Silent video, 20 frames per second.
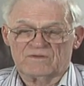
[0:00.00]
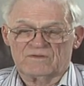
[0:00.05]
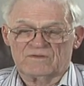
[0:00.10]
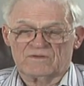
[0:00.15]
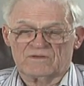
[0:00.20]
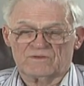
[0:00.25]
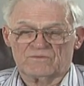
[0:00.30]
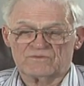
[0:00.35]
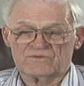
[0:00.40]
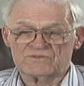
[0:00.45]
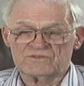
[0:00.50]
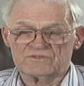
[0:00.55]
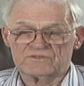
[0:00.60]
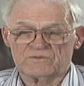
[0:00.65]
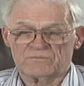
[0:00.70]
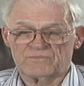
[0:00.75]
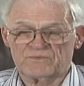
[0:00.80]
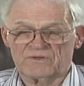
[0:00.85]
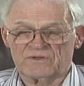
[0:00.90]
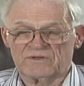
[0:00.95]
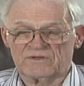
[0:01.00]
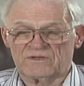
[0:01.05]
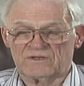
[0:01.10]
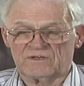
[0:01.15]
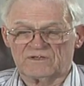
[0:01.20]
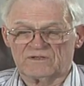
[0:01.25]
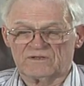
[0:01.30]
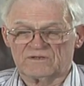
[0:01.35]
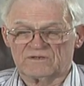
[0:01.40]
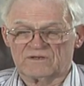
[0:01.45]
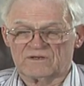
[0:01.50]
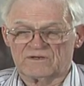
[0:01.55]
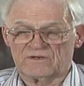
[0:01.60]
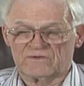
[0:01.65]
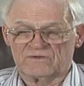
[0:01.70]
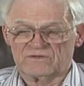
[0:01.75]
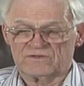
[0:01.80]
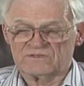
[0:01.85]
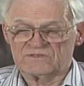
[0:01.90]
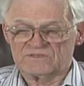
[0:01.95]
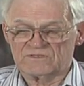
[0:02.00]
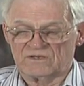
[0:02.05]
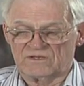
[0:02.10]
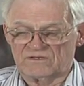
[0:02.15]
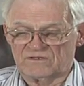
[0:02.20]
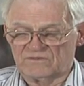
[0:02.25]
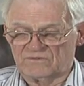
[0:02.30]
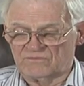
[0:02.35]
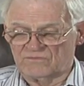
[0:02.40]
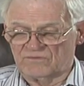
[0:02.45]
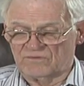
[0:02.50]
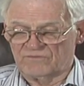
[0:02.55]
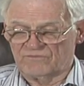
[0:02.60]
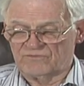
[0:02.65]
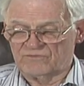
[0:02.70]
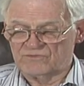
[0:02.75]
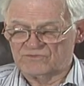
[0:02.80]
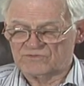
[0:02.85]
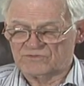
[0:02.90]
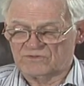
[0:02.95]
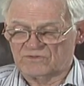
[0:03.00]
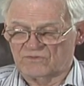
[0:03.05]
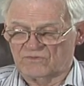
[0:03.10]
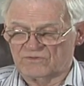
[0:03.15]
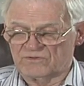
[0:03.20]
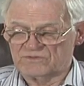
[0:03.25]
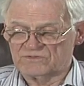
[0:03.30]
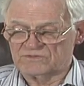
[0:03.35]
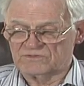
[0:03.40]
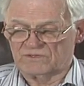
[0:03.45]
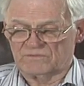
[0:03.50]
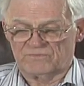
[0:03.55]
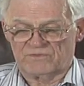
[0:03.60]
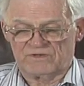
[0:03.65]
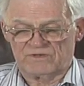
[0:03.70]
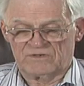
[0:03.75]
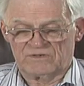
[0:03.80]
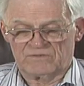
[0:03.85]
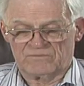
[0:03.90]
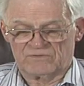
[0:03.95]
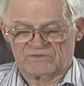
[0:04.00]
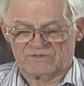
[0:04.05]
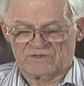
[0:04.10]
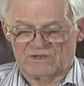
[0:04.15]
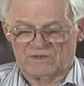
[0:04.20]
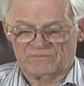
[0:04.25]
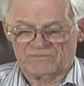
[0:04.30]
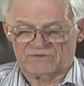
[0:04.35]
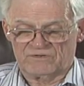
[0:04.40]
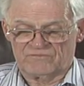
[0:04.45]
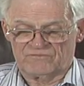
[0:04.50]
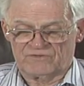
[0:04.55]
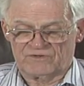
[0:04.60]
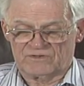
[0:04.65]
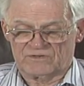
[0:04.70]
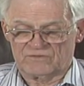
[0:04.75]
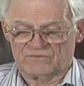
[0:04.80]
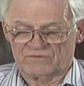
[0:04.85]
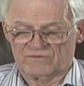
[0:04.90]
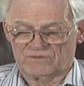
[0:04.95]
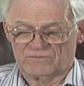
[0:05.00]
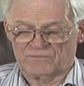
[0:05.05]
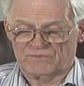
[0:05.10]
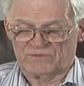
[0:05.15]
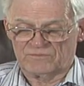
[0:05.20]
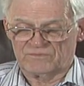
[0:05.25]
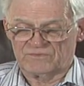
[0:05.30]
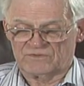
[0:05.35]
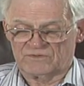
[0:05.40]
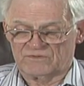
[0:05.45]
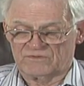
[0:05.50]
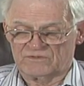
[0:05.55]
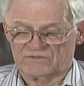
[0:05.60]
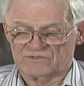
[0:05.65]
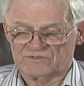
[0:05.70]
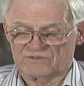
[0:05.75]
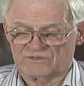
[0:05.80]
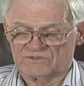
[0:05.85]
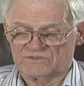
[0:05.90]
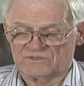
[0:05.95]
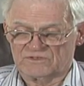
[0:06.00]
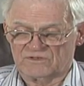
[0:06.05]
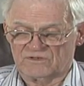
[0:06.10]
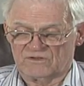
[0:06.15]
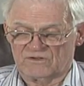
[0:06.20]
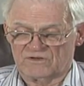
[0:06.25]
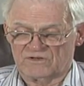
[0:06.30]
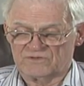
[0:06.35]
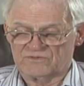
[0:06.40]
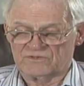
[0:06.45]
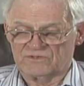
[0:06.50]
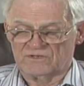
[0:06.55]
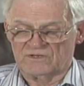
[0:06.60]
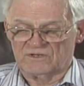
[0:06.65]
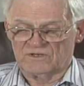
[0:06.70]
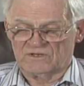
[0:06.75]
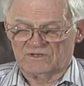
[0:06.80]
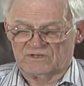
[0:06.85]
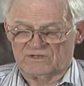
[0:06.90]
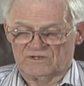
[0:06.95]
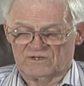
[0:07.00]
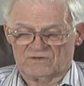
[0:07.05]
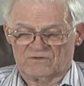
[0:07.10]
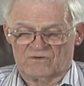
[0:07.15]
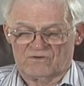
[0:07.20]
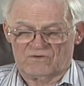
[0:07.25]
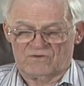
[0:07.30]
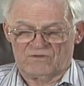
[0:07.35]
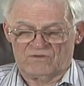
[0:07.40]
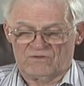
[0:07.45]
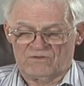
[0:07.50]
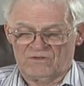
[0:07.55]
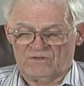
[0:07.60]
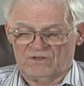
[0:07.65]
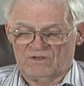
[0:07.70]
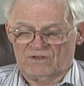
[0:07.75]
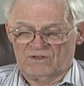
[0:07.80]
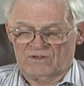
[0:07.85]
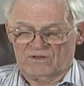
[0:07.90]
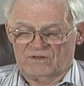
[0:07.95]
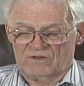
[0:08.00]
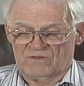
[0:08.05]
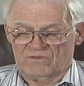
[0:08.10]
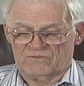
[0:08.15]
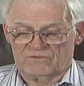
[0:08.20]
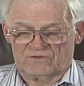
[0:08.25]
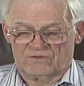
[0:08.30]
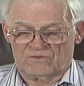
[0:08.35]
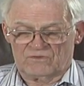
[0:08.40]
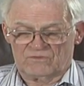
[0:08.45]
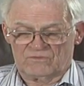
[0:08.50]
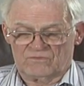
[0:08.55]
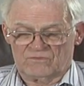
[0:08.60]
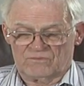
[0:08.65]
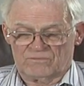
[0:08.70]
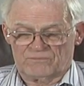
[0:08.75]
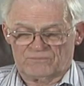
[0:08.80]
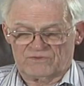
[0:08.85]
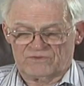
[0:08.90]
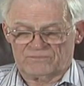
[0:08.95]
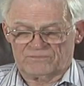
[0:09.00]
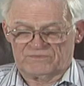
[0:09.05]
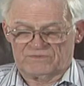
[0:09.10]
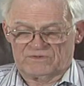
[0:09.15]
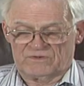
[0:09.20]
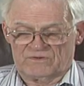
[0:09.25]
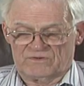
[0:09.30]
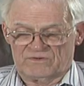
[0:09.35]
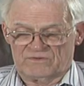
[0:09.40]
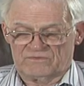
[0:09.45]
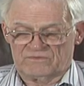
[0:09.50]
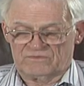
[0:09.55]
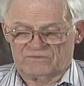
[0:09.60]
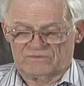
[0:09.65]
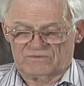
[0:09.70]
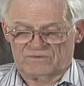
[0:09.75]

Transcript: It was this ability and the clear insight into a future course that made him a dominant figure in the Presbyterian Church at large in all the local presbyteries.